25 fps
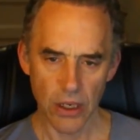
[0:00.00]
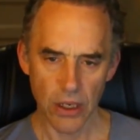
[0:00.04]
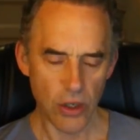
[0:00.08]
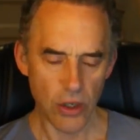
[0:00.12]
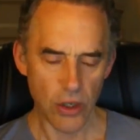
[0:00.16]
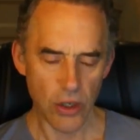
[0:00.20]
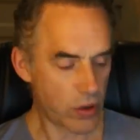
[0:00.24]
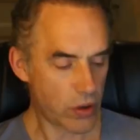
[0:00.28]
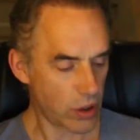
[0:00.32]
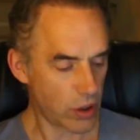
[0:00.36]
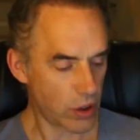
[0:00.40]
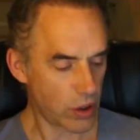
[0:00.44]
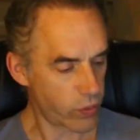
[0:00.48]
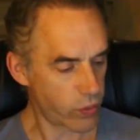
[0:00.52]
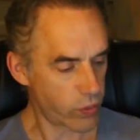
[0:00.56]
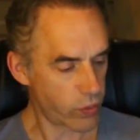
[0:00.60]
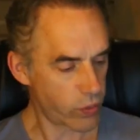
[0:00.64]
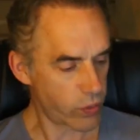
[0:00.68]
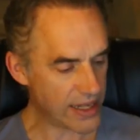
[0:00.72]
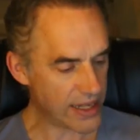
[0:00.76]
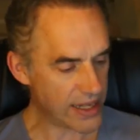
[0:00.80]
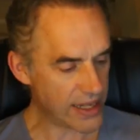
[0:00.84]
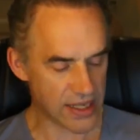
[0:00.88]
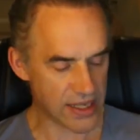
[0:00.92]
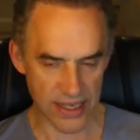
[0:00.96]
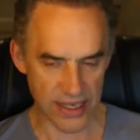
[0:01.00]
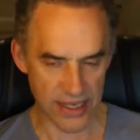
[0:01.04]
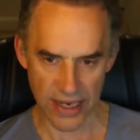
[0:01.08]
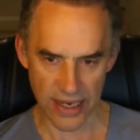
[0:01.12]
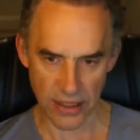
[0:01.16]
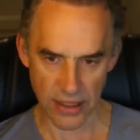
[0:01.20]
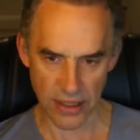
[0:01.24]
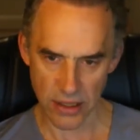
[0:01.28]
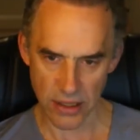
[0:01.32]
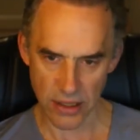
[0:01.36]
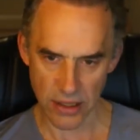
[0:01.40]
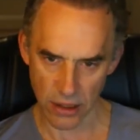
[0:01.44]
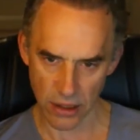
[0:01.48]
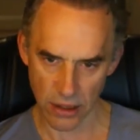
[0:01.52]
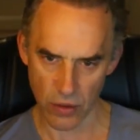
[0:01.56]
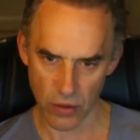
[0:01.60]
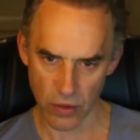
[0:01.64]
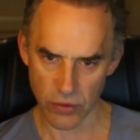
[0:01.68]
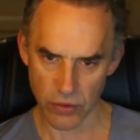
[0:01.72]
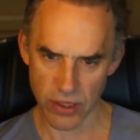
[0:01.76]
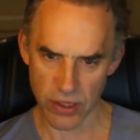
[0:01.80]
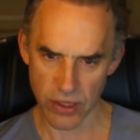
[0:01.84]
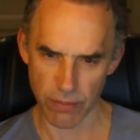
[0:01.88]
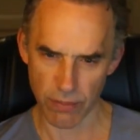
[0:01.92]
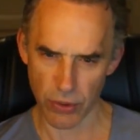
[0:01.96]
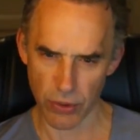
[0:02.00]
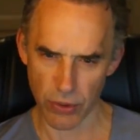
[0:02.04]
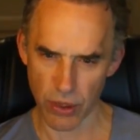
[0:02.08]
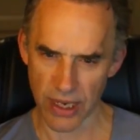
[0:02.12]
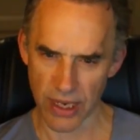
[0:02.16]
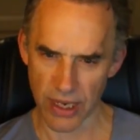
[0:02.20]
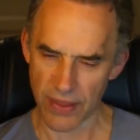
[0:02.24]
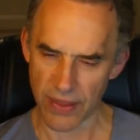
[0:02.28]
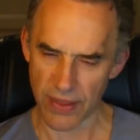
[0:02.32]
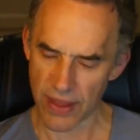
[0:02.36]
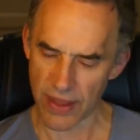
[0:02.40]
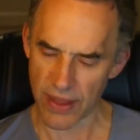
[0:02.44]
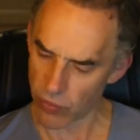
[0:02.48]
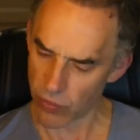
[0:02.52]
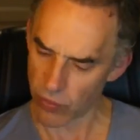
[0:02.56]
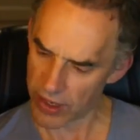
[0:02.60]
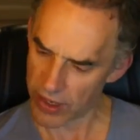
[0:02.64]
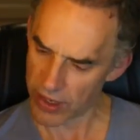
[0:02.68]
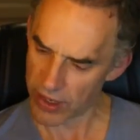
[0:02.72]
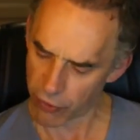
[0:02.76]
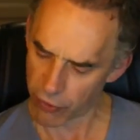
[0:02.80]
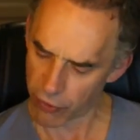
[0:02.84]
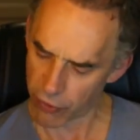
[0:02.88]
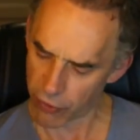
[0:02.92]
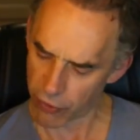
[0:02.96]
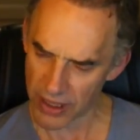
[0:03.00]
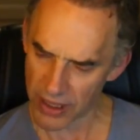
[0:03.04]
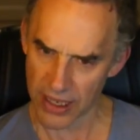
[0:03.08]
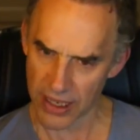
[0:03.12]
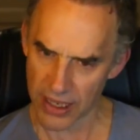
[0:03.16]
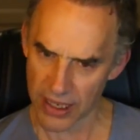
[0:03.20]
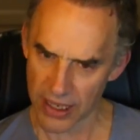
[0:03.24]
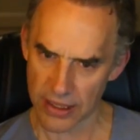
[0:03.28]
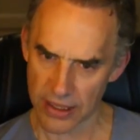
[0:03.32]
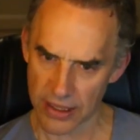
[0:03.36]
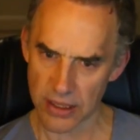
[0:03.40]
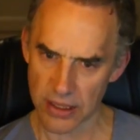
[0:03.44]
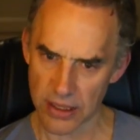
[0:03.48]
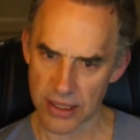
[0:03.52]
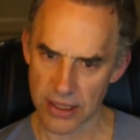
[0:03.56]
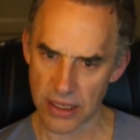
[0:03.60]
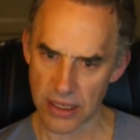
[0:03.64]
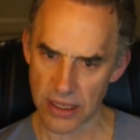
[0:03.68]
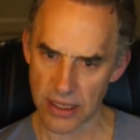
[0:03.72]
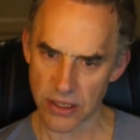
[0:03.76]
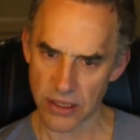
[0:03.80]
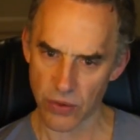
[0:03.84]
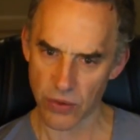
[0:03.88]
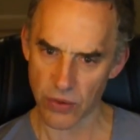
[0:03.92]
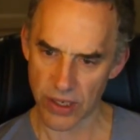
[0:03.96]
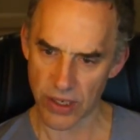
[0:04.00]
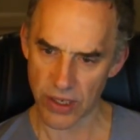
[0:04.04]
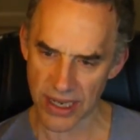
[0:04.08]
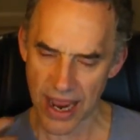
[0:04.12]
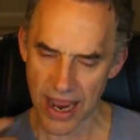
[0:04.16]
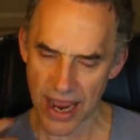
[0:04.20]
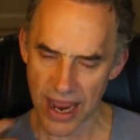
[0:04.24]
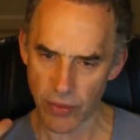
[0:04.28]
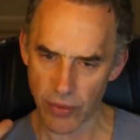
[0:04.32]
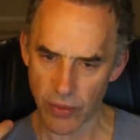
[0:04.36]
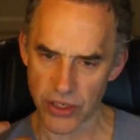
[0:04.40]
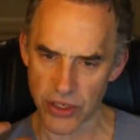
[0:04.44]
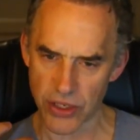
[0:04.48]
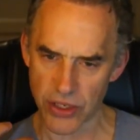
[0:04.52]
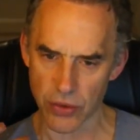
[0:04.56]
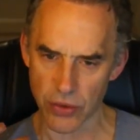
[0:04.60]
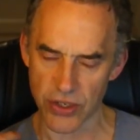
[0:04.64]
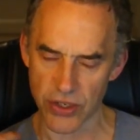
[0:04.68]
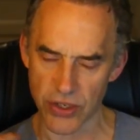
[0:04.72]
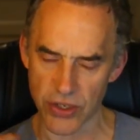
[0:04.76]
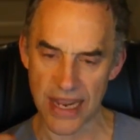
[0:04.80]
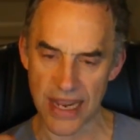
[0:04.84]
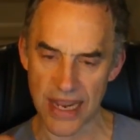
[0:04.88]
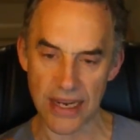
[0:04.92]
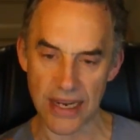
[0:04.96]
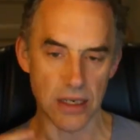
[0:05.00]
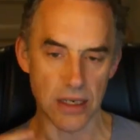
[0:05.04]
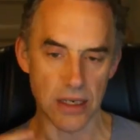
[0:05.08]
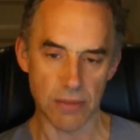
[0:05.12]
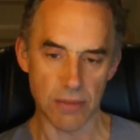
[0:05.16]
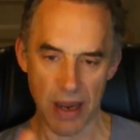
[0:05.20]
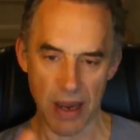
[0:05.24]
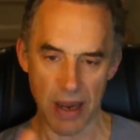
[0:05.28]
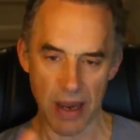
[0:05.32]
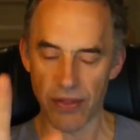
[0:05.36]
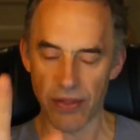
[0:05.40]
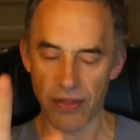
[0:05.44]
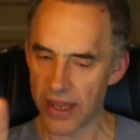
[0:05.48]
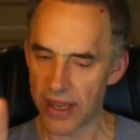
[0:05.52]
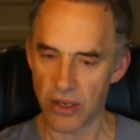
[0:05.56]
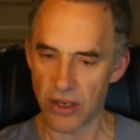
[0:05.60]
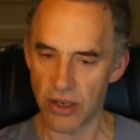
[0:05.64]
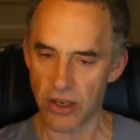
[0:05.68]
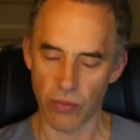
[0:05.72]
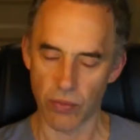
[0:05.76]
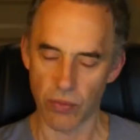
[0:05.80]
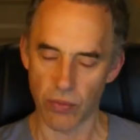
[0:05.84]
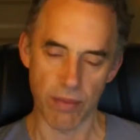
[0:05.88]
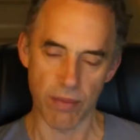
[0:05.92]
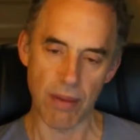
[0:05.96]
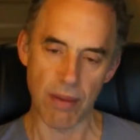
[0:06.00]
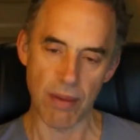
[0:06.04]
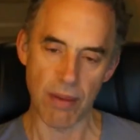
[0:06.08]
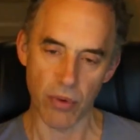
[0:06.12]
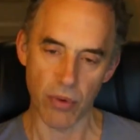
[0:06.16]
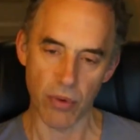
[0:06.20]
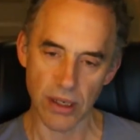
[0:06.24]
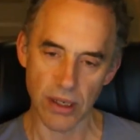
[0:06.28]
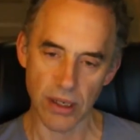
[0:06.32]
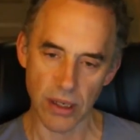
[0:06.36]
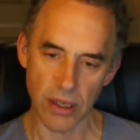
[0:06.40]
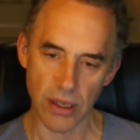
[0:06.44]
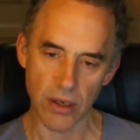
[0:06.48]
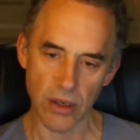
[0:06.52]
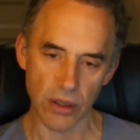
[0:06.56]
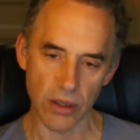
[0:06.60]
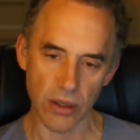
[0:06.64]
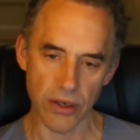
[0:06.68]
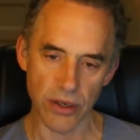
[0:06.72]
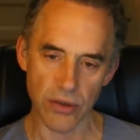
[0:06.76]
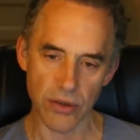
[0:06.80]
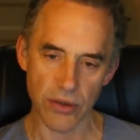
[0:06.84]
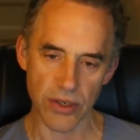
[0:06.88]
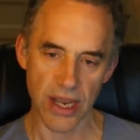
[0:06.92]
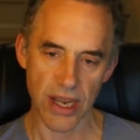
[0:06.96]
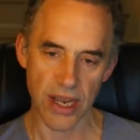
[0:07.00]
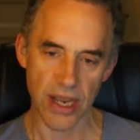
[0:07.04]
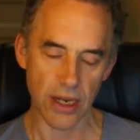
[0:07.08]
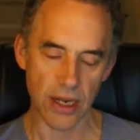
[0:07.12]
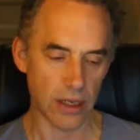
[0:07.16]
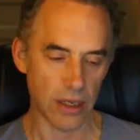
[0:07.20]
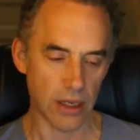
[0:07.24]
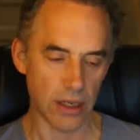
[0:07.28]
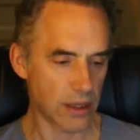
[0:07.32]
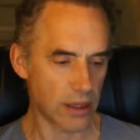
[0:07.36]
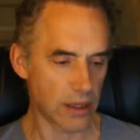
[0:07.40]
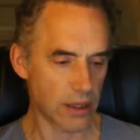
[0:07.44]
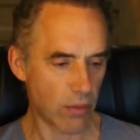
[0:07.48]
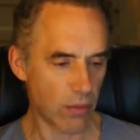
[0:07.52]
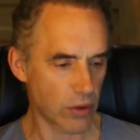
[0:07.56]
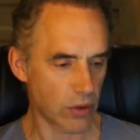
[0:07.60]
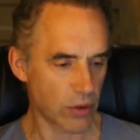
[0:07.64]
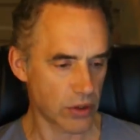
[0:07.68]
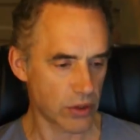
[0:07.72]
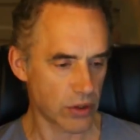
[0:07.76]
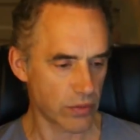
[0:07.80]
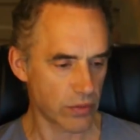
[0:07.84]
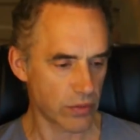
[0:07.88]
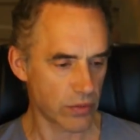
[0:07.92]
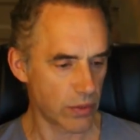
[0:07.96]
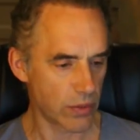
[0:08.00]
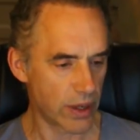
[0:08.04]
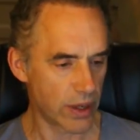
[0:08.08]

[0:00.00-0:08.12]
you could read the sentence, close the book, and then reformulate the sentence so that now it's your sentence, man. Then you'll remember it. Then you'll understand it. That works really